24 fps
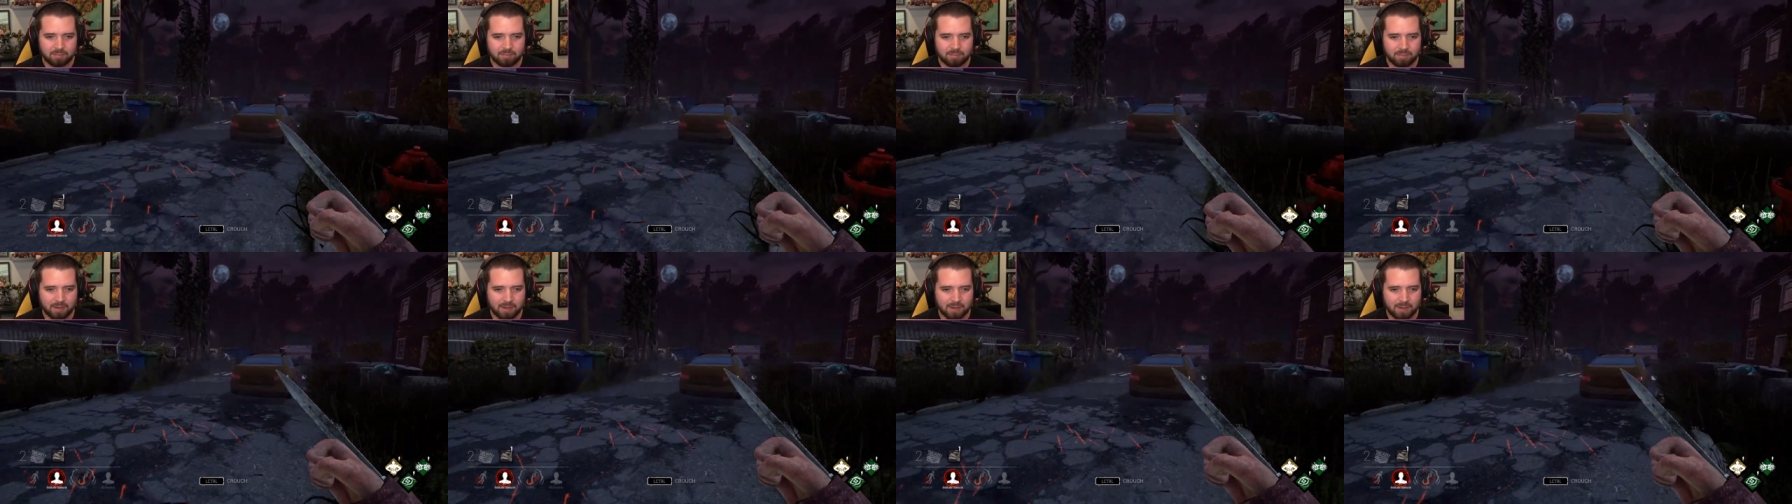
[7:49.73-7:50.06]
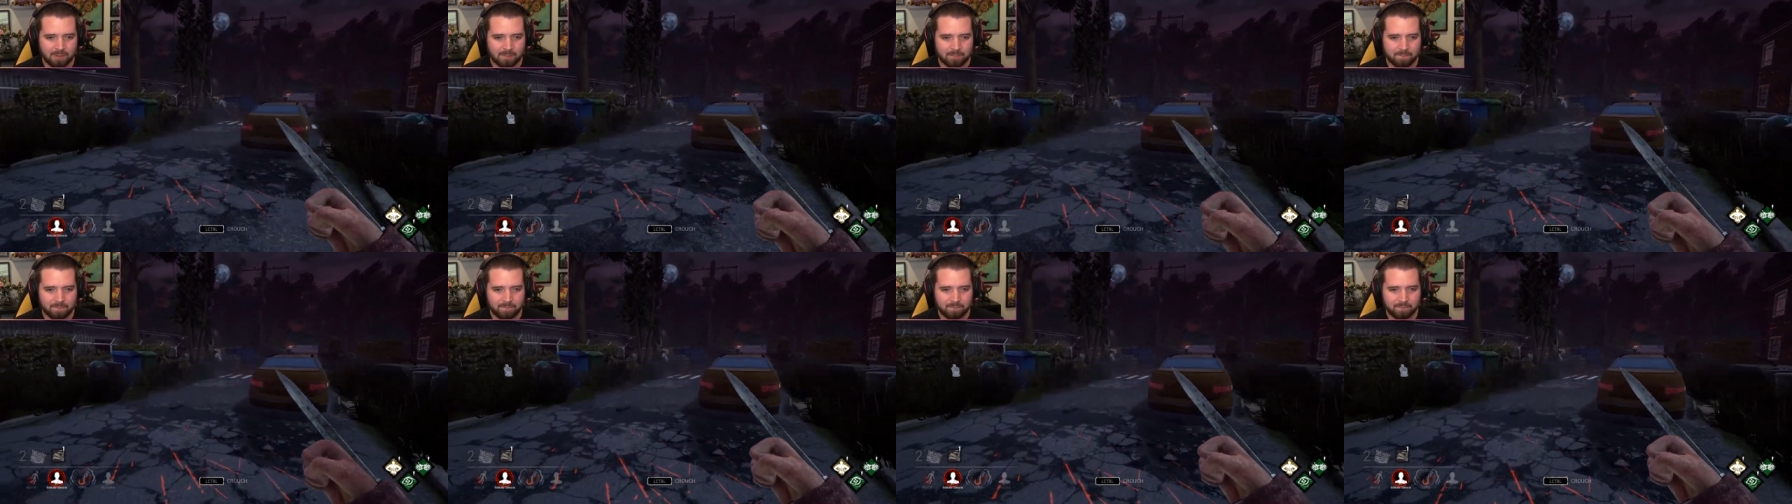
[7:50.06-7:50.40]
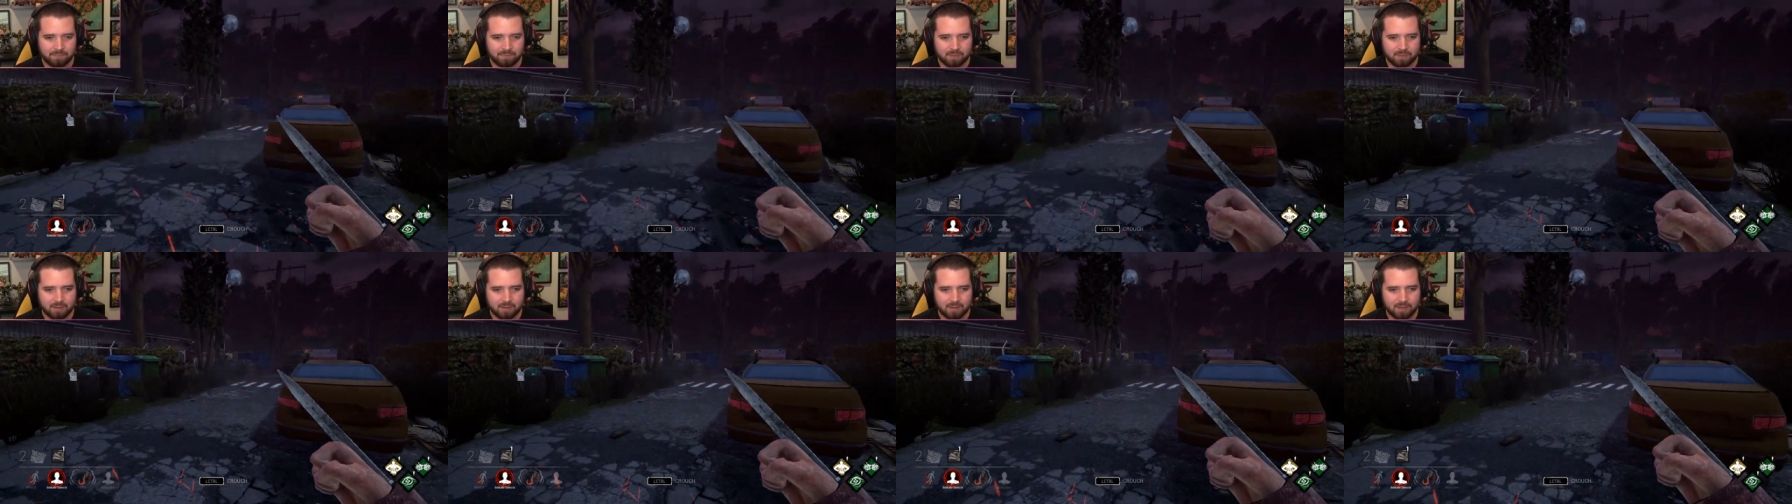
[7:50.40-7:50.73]
But
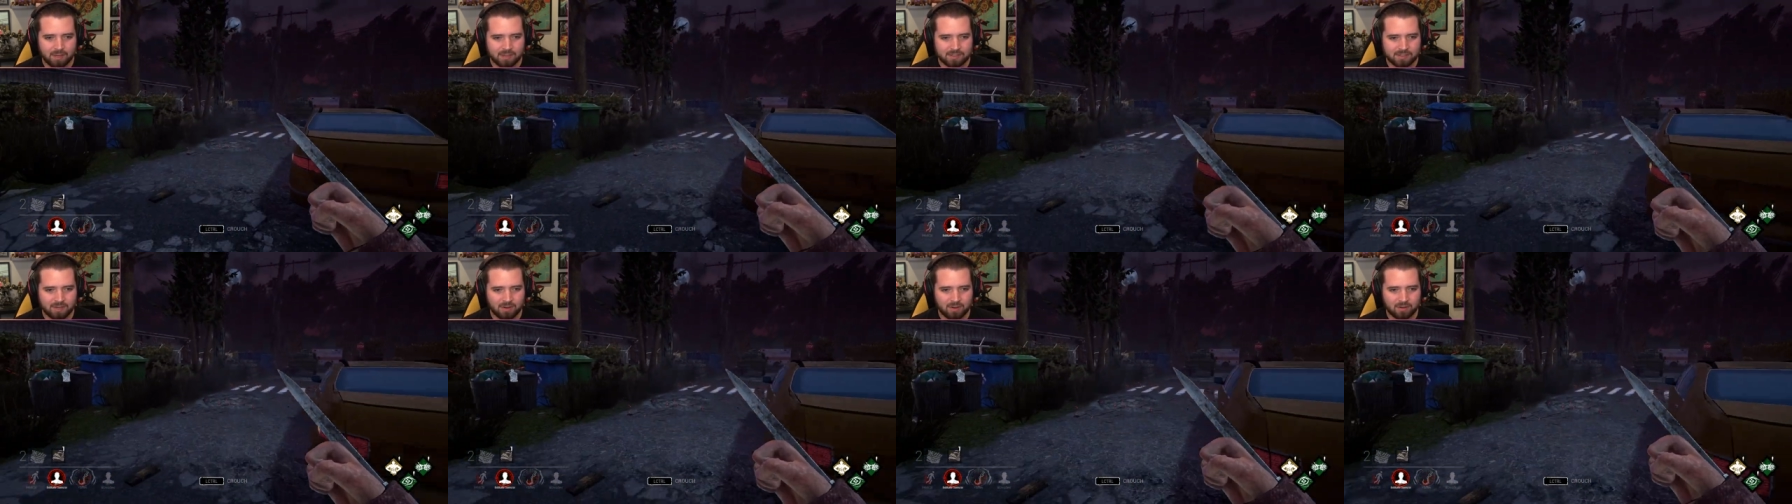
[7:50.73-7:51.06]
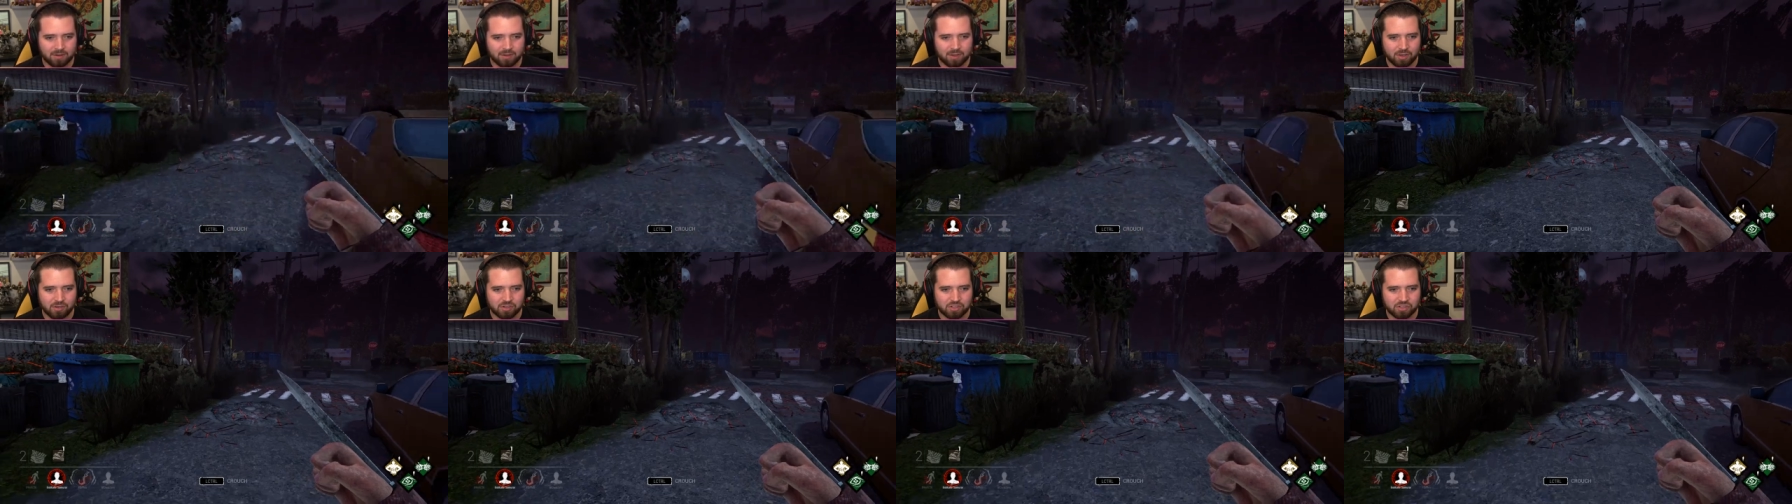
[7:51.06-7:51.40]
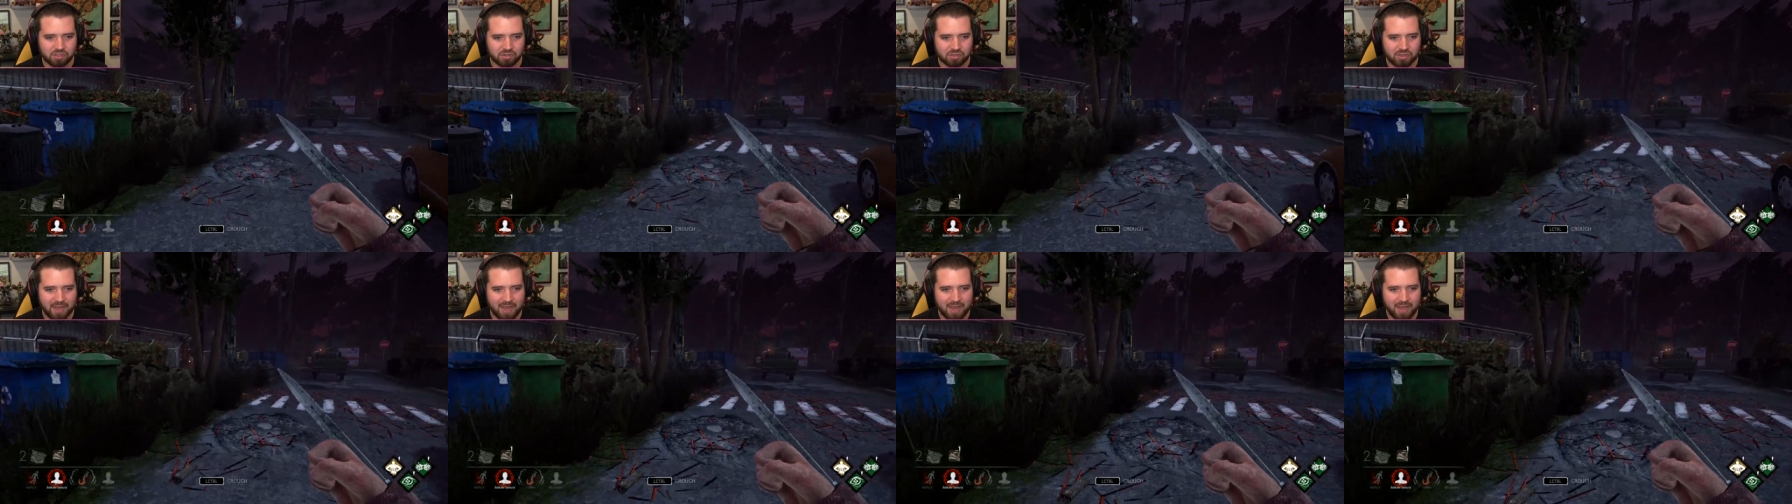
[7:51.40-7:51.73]
that's how it goes.
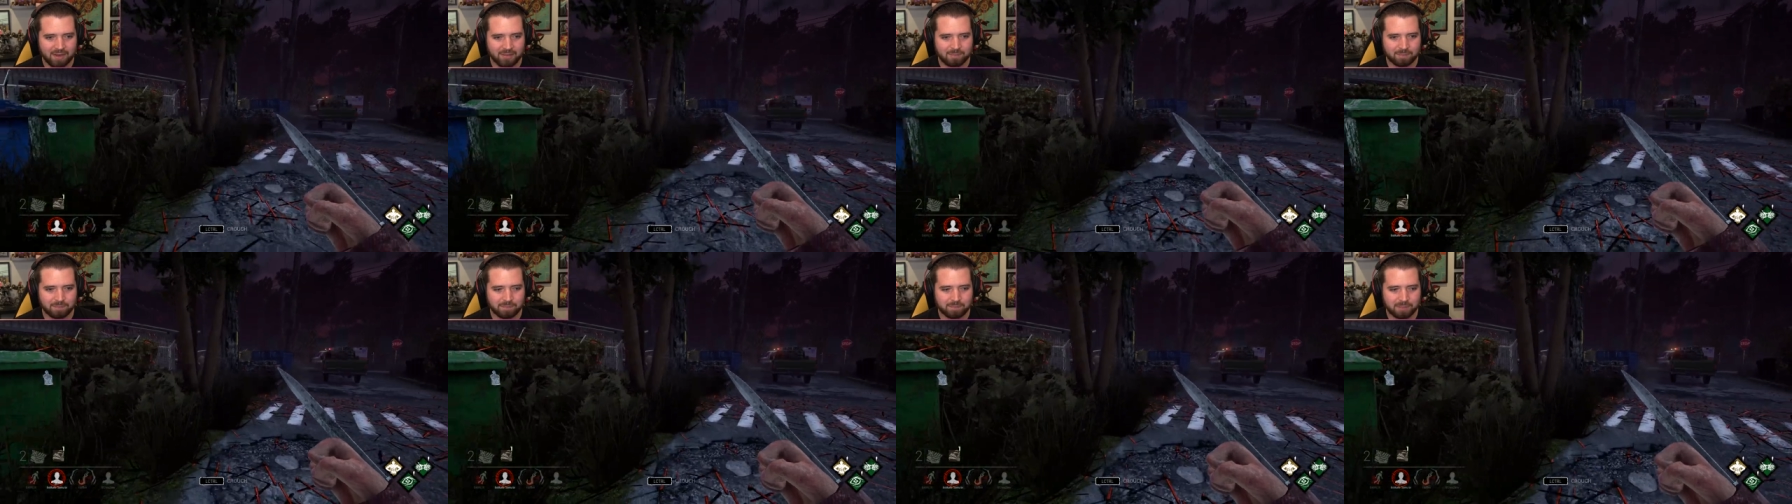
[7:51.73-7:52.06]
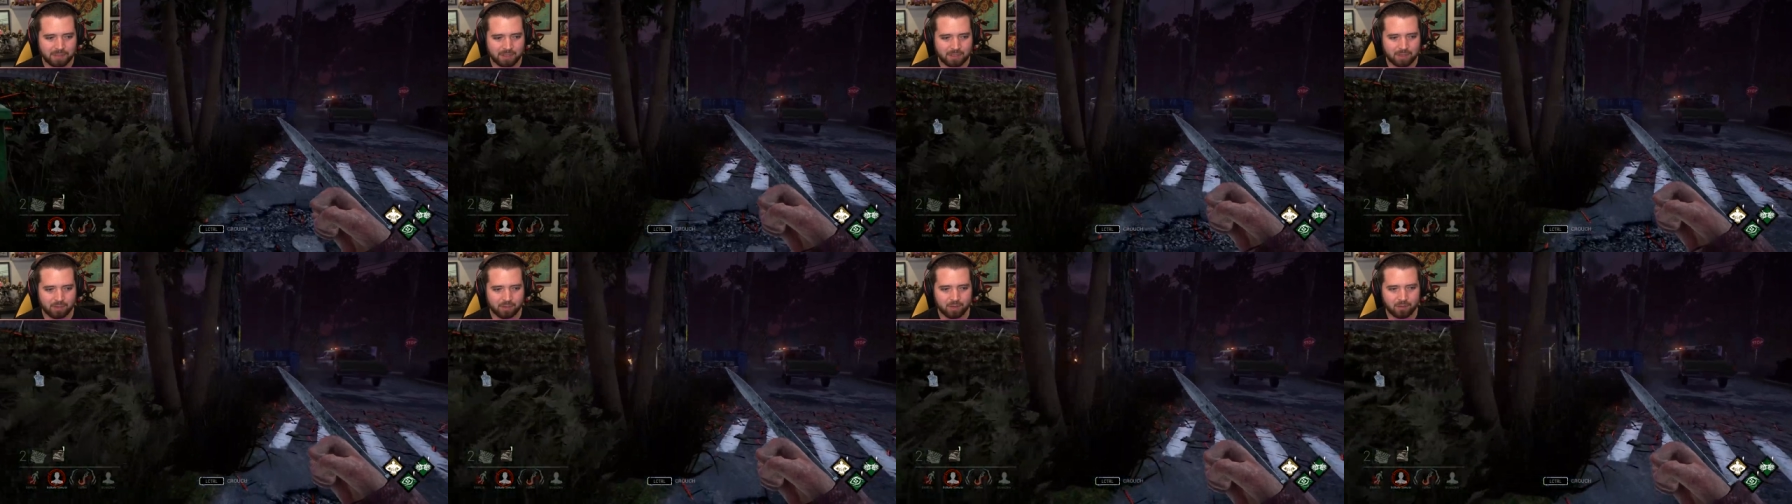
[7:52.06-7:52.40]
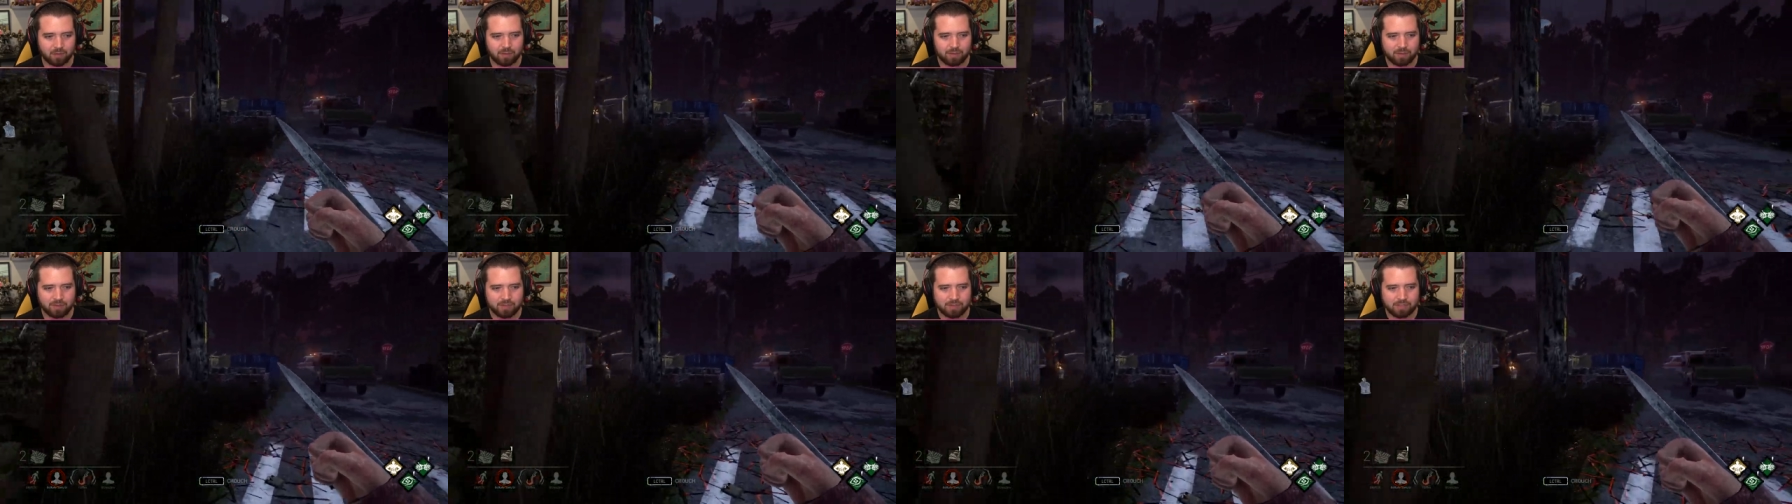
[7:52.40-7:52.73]
So that
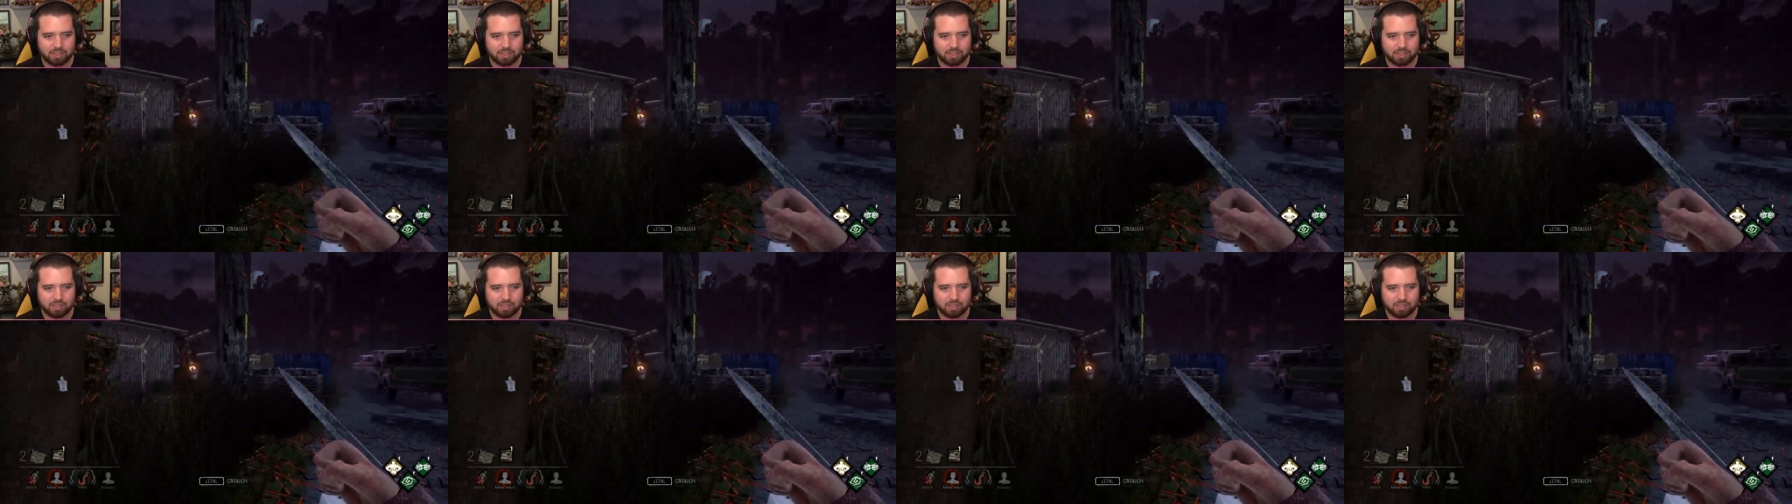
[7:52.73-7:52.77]
bill